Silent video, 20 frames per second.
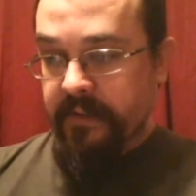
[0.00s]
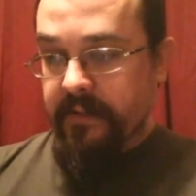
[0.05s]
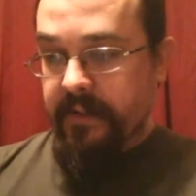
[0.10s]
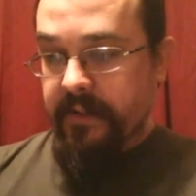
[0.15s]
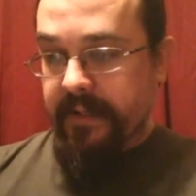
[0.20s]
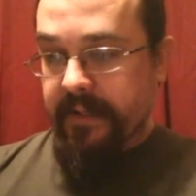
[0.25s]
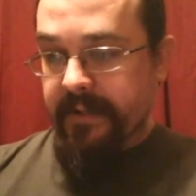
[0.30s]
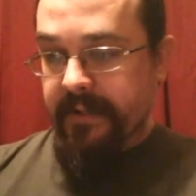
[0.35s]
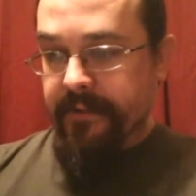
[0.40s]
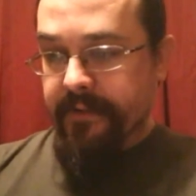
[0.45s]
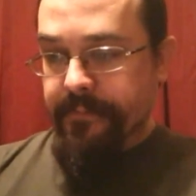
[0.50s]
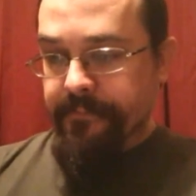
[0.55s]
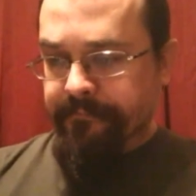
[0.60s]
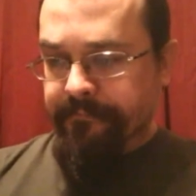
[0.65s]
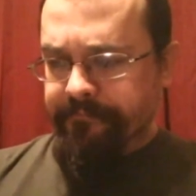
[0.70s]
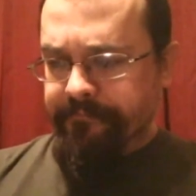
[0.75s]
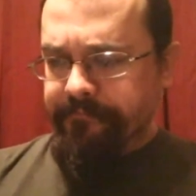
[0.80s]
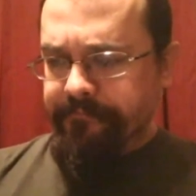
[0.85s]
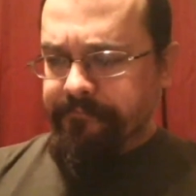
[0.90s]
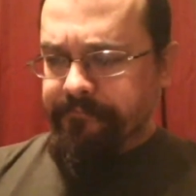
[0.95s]
And
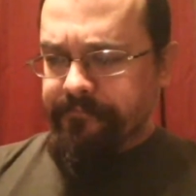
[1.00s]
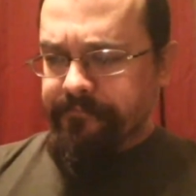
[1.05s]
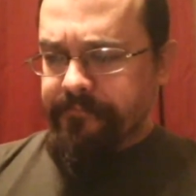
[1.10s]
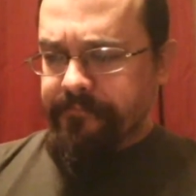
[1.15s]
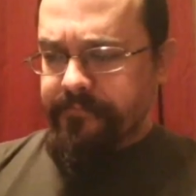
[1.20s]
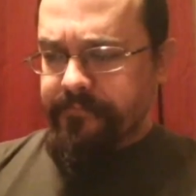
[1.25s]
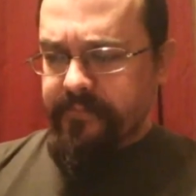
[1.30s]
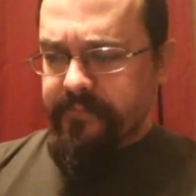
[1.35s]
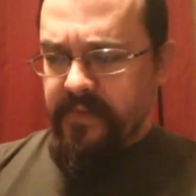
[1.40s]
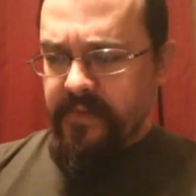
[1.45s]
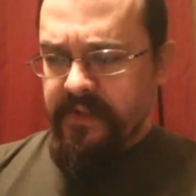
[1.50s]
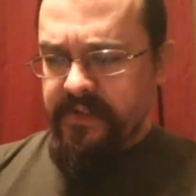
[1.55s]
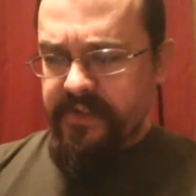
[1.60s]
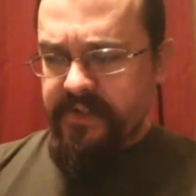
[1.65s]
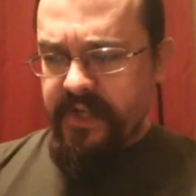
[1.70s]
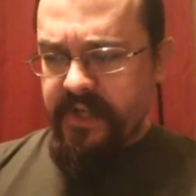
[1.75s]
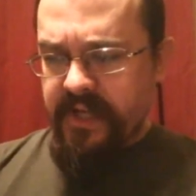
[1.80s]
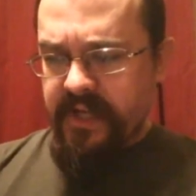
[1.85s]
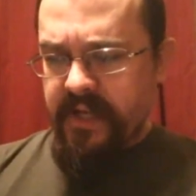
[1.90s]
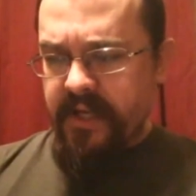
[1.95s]

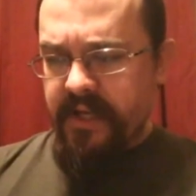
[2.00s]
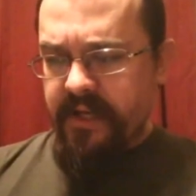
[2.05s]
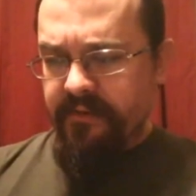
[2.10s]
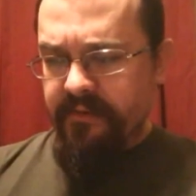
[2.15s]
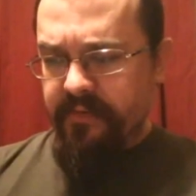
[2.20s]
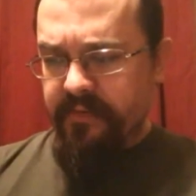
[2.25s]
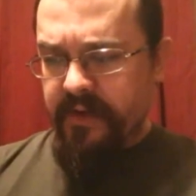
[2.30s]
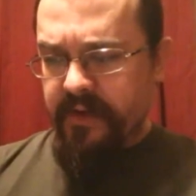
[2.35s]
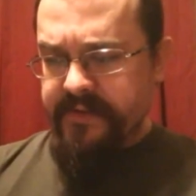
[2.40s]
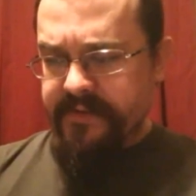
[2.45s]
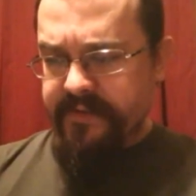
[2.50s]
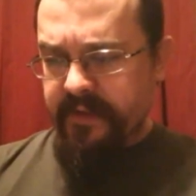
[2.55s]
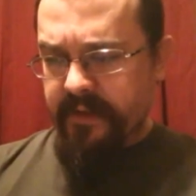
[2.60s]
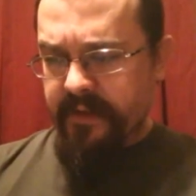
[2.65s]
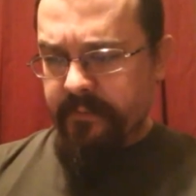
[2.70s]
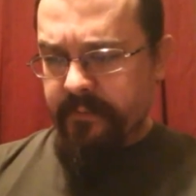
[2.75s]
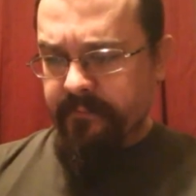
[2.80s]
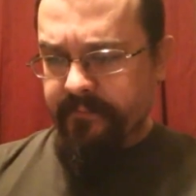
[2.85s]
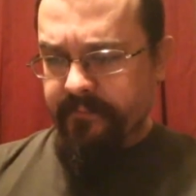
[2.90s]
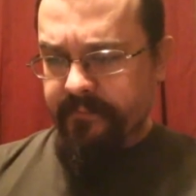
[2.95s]
she confronts
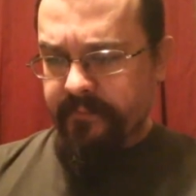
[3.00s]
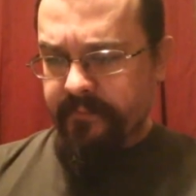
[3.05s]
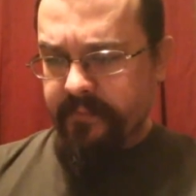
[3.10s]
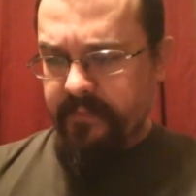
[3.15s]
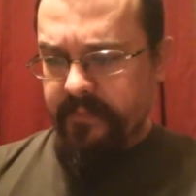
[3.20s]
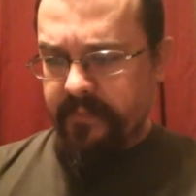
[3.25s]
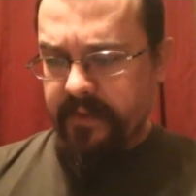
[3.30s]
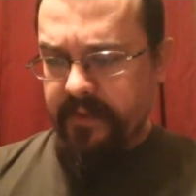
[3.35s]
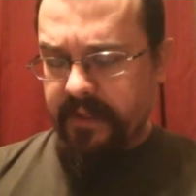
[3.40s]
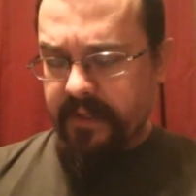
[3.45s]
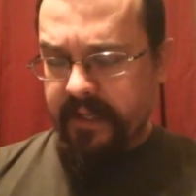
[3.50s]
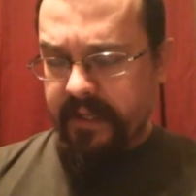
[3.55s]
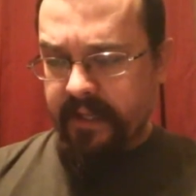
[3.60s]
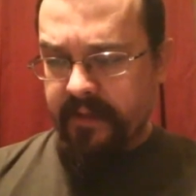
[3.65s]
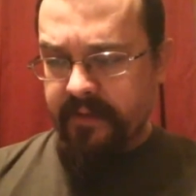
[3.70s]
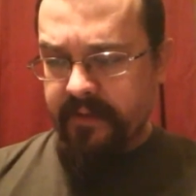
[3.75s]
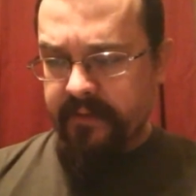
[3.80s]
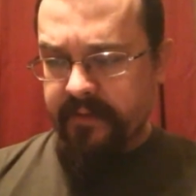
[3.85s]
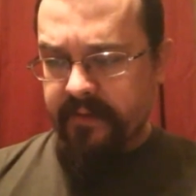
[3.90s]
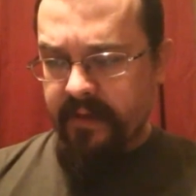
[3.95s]
them
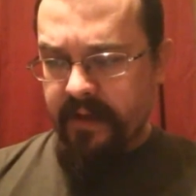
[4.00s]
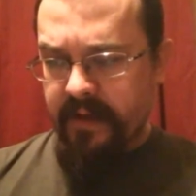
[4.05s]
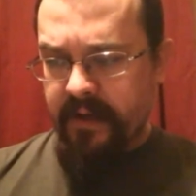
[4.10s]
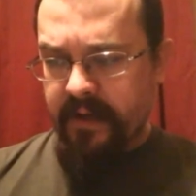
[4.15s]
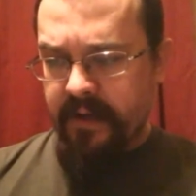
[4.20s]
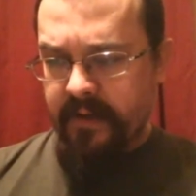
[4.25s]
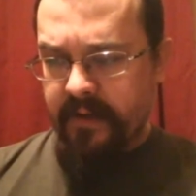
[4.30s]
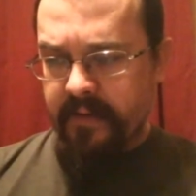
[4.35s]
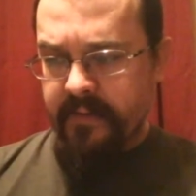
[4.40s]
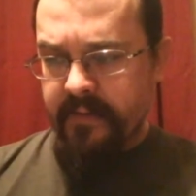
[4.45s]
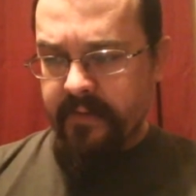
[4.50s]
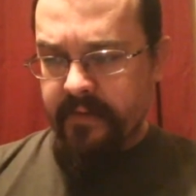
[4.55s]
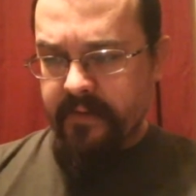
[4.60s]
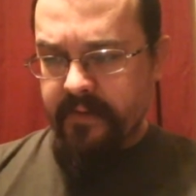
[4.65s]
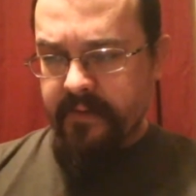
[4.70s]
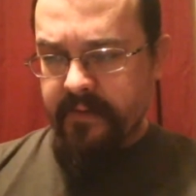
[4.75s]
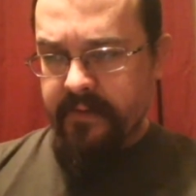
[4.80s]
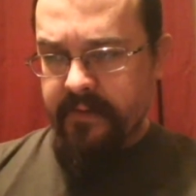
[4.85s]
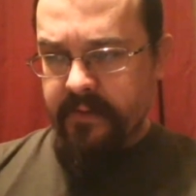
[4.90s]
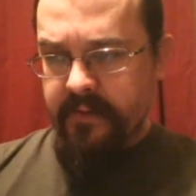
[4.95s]
and
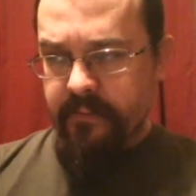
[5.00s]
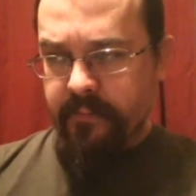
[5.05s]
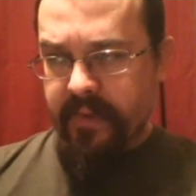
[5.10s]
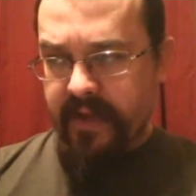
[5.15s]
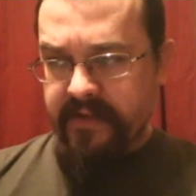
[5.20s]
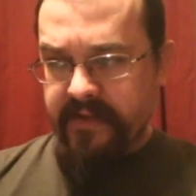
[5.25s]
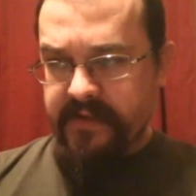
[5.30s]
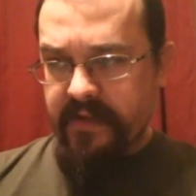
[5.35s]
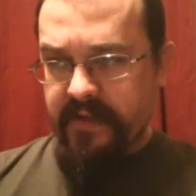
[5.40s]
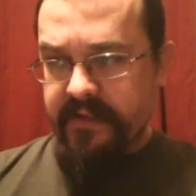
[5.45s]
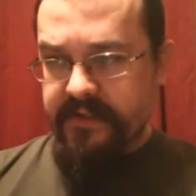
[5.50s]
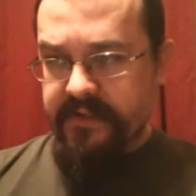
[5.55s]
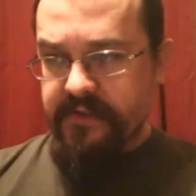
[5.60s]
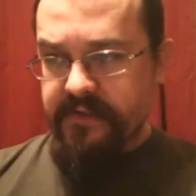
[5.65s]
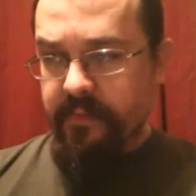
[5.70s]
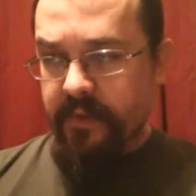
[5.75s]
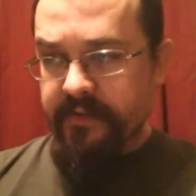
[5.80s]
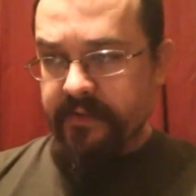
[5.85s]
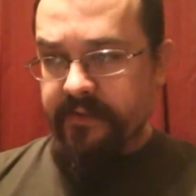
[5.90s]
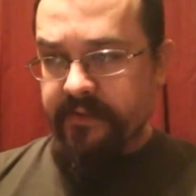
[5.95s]
basically just
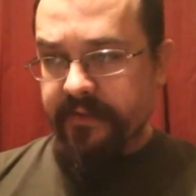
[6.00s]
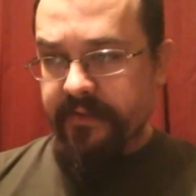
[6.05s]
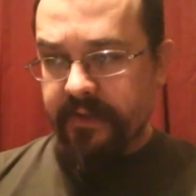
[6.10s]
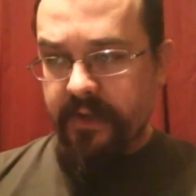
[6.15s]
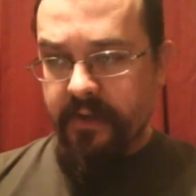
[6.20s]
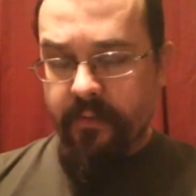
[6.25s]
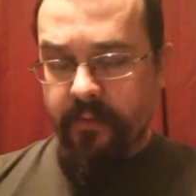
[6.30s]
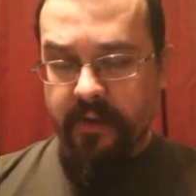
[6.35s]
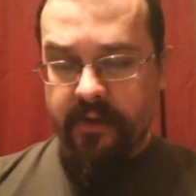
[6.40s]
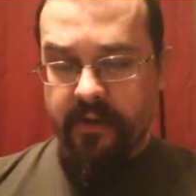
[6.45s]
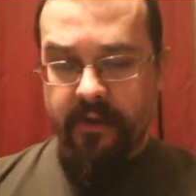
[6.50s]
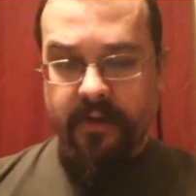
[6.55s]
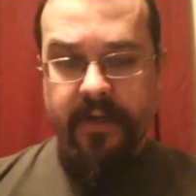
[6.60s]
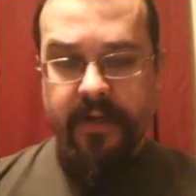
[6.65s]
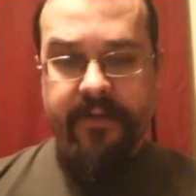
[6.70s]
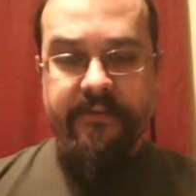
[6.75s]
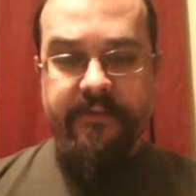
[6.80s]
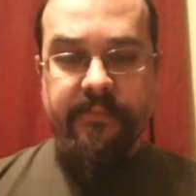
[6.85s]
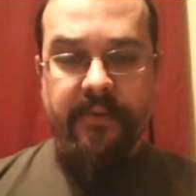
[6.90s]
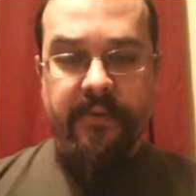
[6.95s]
wants to know where her
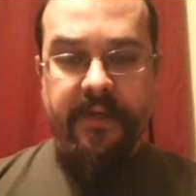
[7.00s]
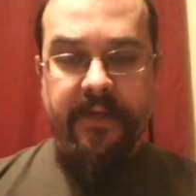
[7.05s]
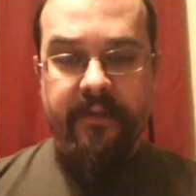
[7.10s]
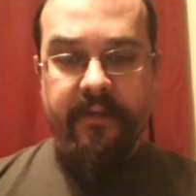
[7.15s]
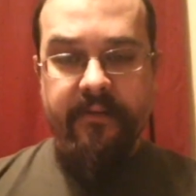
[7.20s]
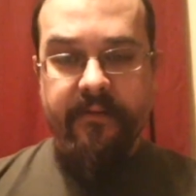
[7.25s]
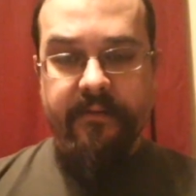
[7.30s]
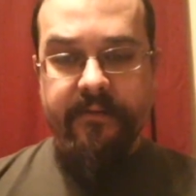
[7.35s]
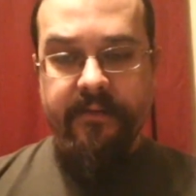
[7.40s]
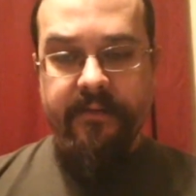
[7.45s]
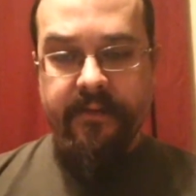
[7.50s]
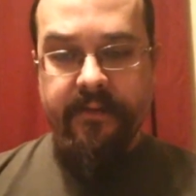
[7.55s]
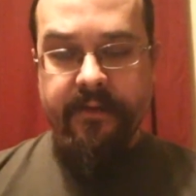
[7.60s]
offspring is.